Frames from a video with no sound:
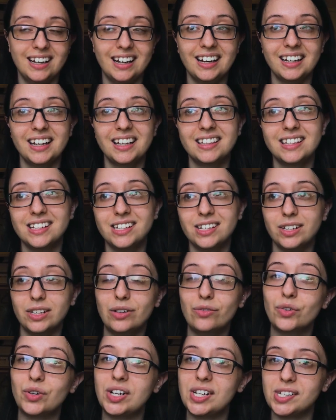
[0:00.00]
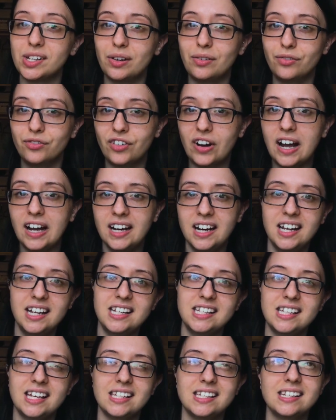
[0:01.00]
I get the deliveries on
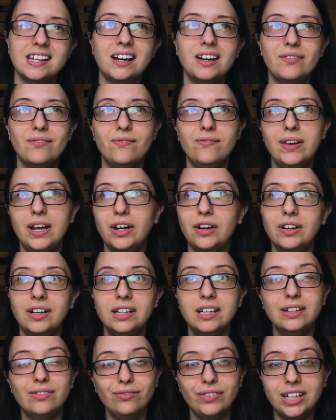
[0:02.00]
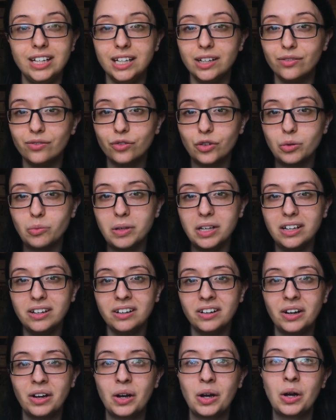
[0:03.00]
Fridays. That's not very convenient for
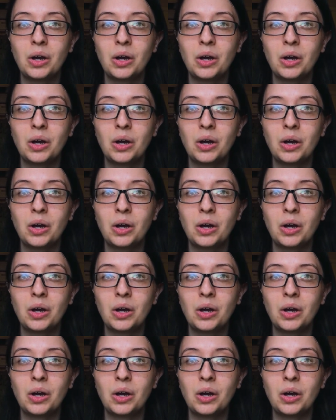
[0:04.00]
me.